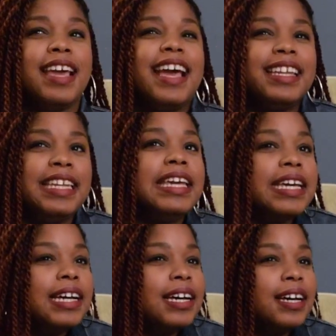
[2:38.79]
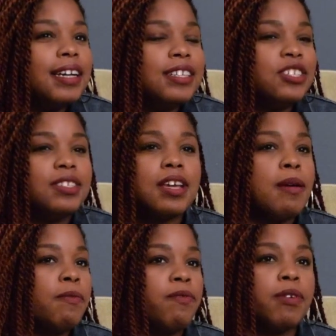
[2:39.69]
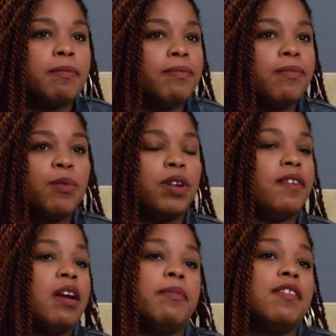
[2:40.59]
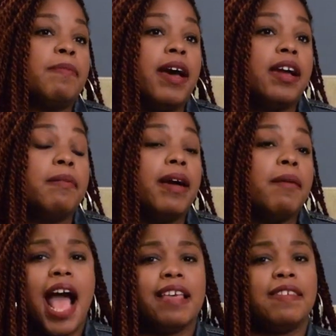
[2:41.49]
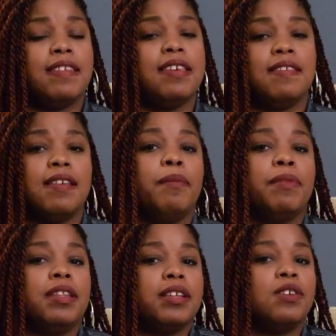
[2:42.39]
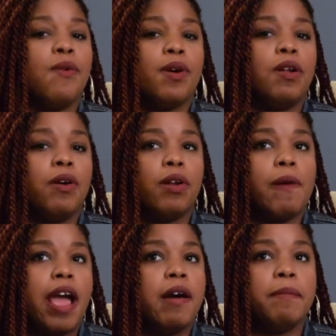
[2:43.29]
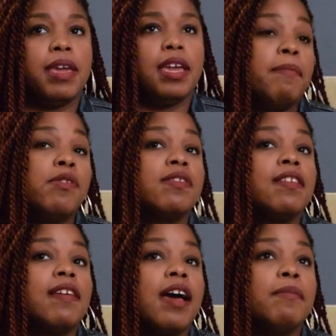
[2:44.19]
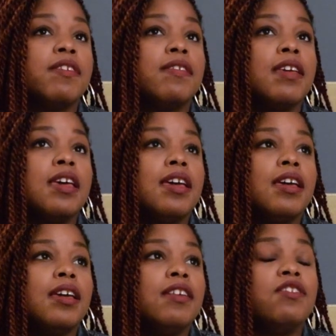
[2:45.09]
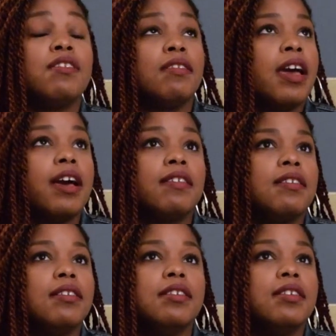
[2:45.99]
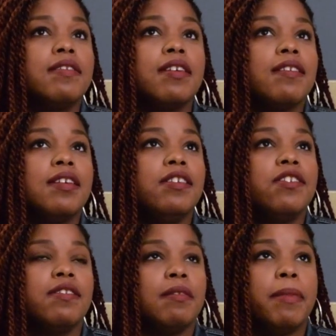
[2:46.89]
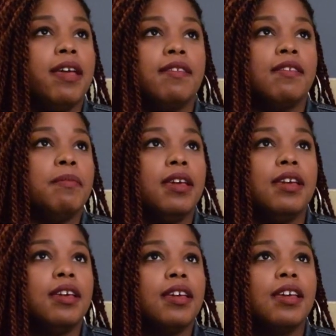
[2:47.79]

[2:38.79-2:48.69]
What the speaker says: The idea just comes from whatever I'm inspired by. I see something that's going on around me. Most of the time it's just God's goodness, because he just amazes me.